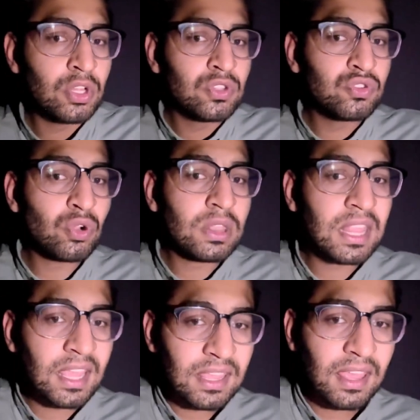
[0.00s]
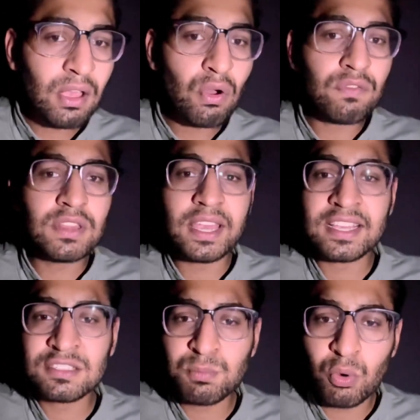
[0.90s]
so thinking of the
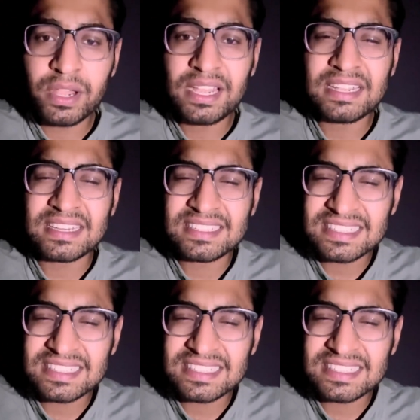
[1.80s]
exponent